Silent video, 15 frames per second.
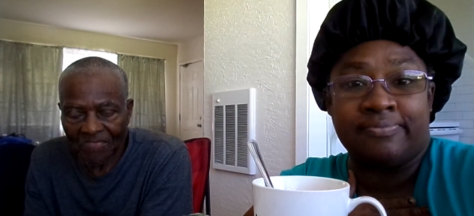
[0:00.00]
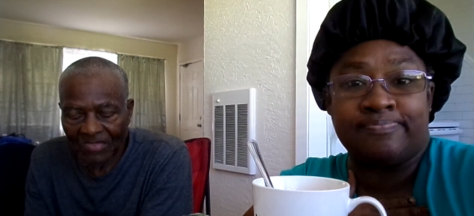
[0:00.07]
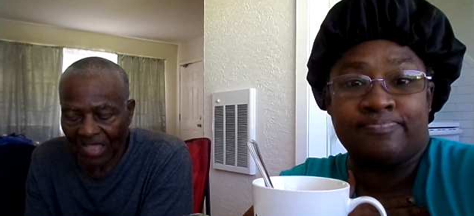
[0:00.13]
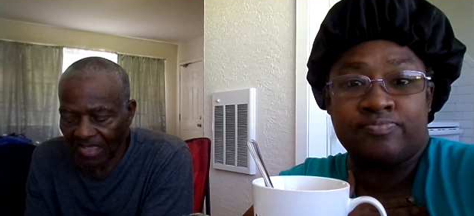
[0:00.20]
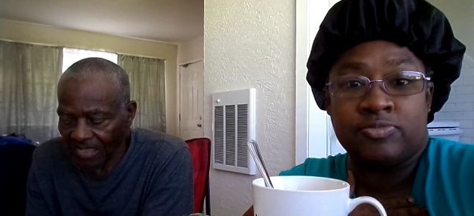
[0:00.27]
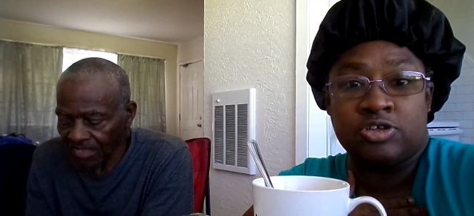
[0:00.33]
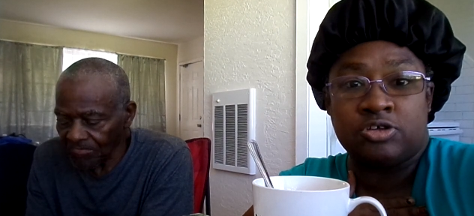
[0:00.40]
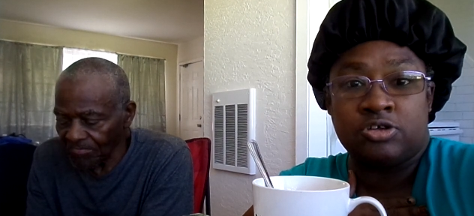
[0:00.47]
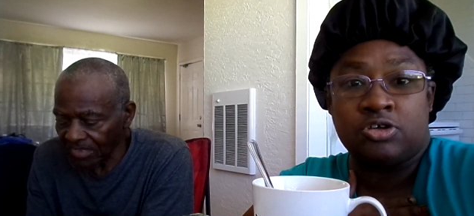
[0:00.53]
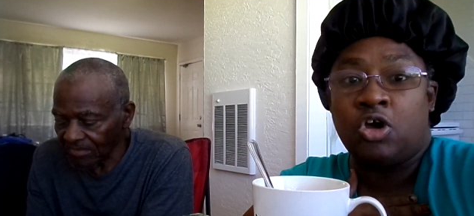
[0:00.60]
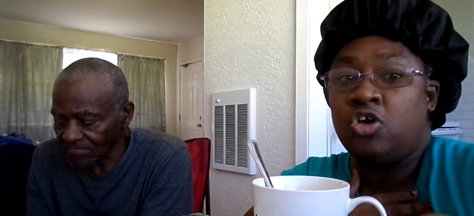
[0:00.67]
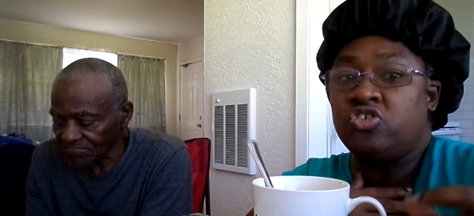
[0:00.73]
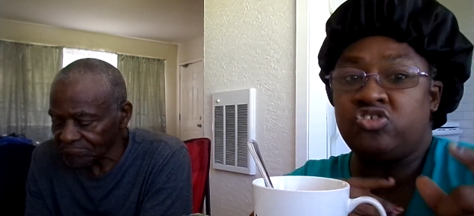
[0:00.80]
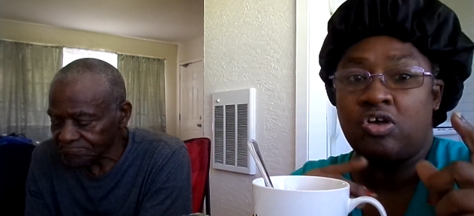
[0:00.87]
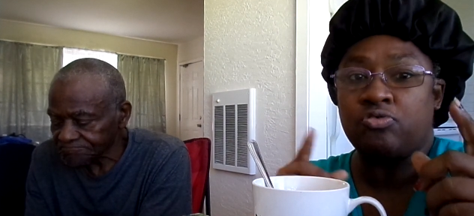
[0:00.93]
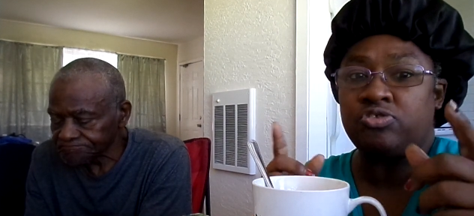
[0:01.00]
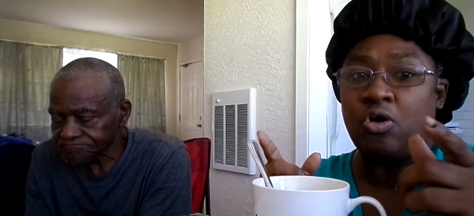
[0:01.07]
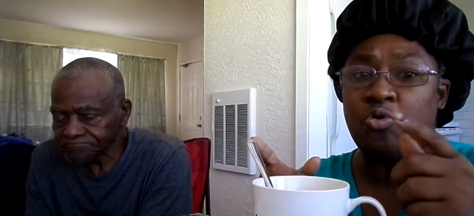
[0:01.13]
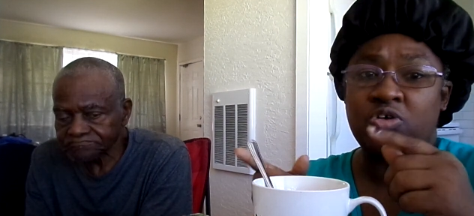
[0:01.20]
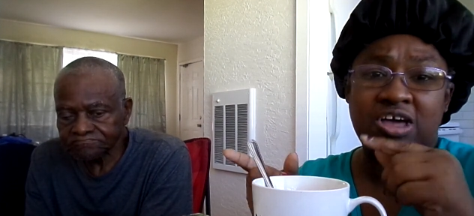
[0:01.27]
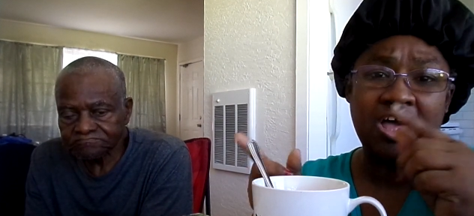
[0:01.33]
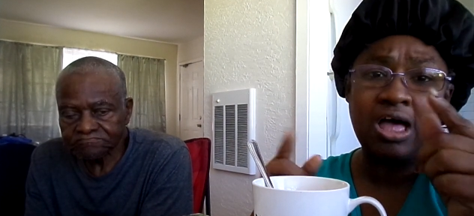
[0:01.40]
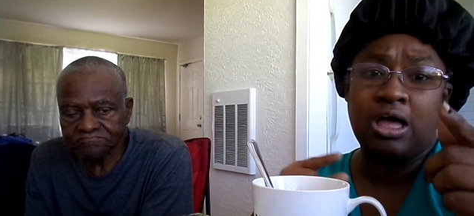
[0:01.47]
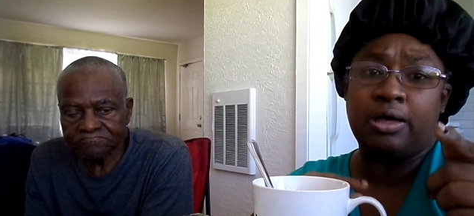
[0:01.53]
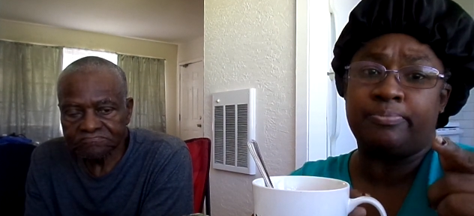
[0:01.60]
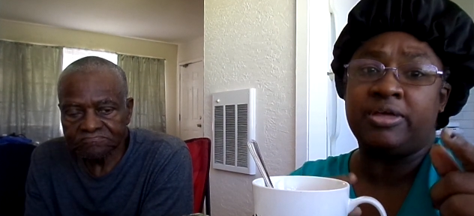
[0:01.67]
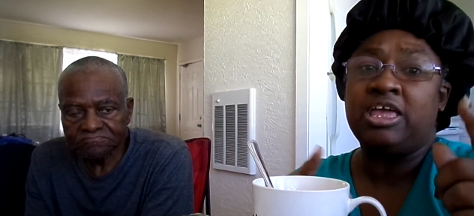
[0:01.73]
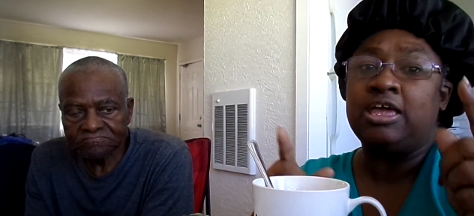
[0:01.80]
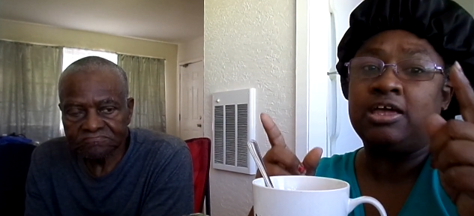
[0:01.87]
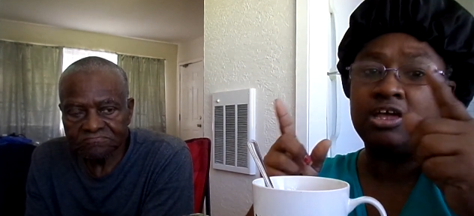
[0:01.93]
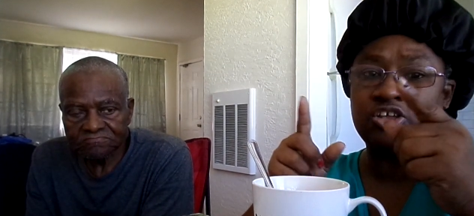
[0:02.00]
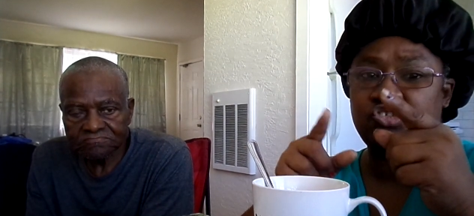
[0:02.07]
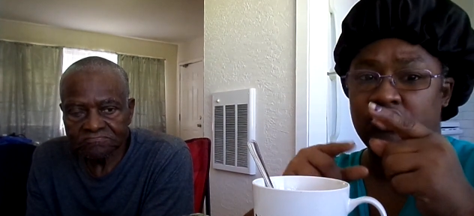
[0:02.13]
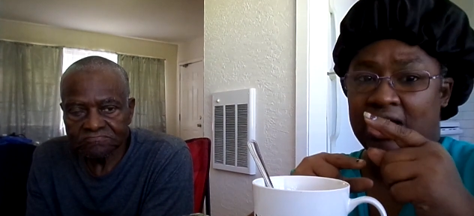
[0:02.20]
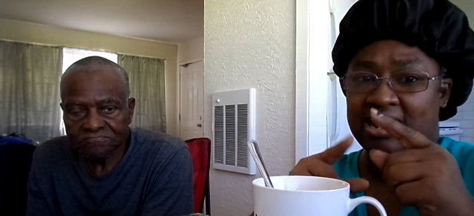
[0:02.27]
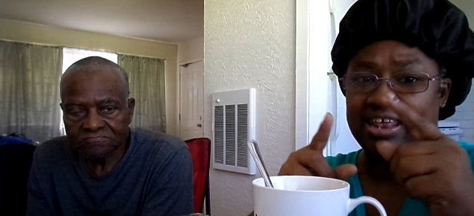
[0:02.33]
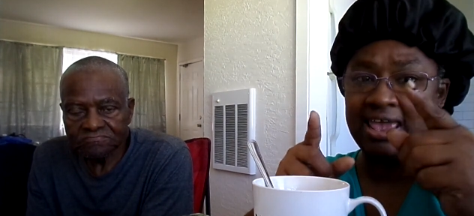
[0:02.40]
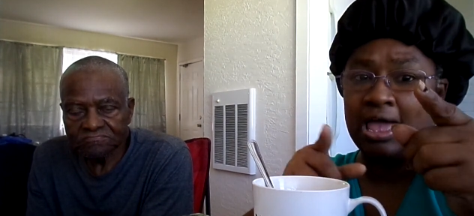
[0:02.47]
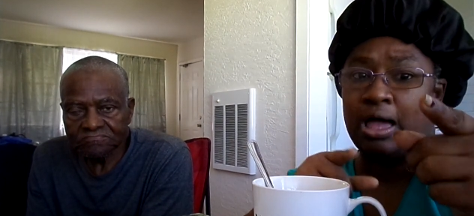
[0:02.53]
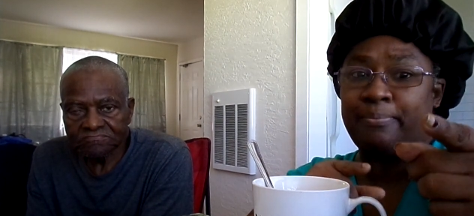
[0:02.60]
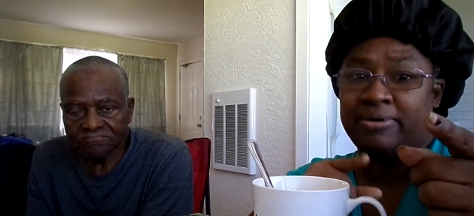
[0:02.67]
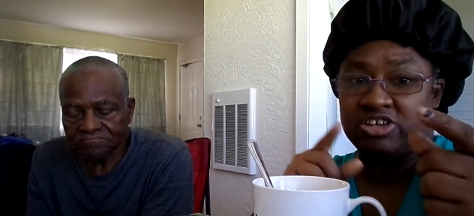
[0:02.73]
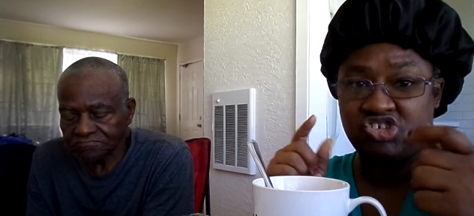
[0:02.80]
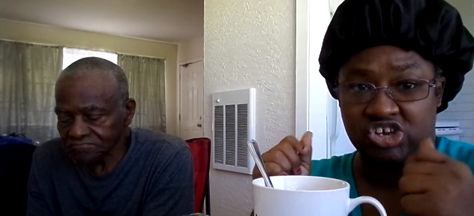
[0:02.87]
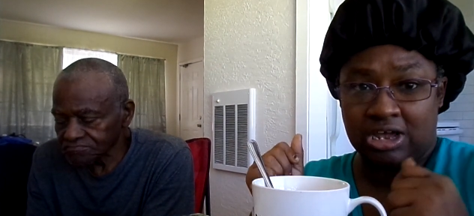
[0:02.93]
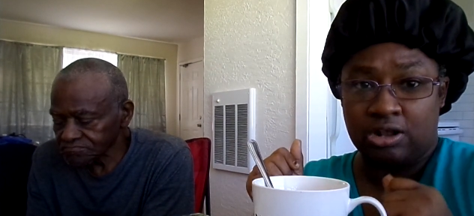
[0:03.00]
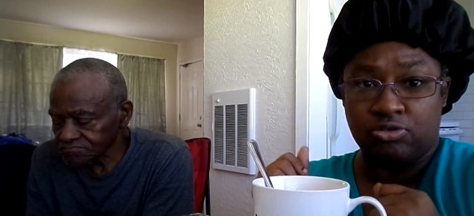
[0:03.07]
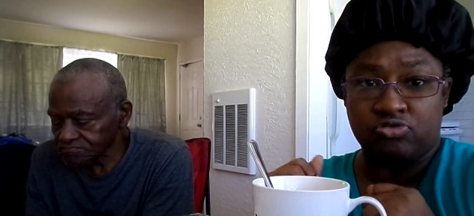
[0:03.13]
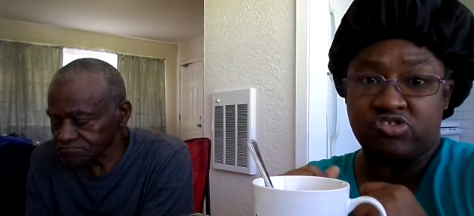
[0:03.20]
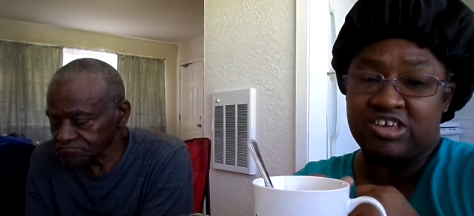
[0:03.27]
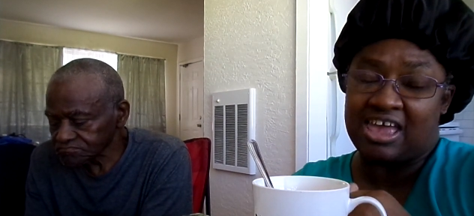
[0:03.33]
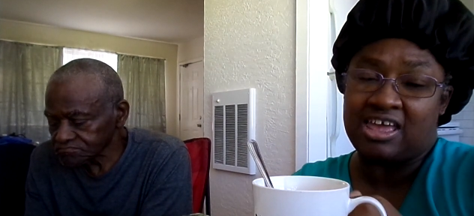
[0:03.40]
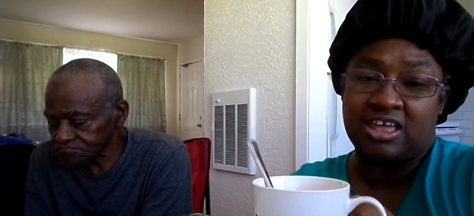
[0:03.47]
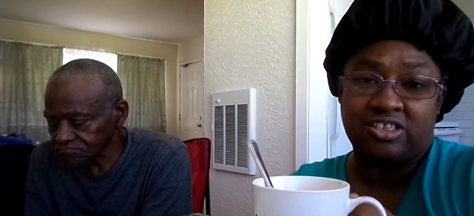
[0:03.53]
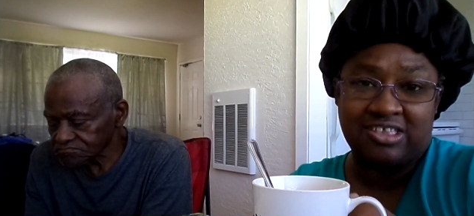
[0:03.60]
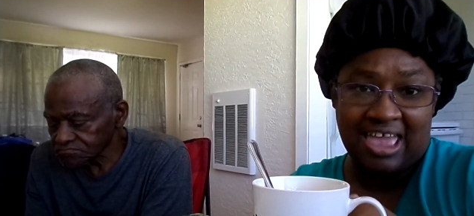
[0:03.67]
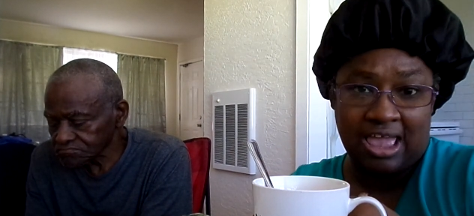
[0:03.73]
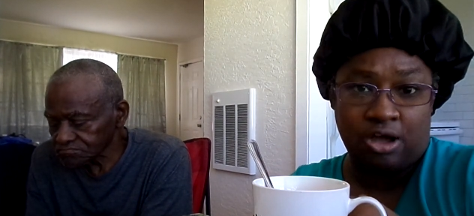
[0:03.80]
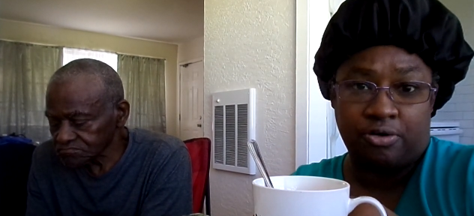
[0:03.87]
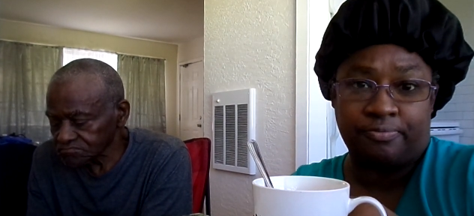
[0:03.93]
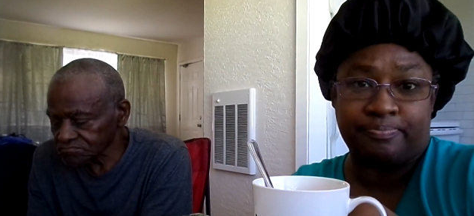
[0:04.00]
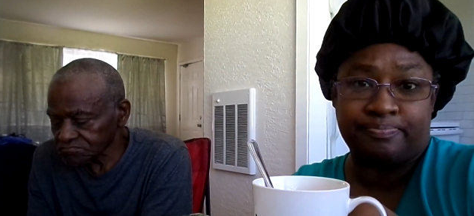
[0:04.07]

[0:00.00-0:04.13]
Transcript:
Speaker 1: Amen. So
Speaker 2: don't come and try to have my channel taken down.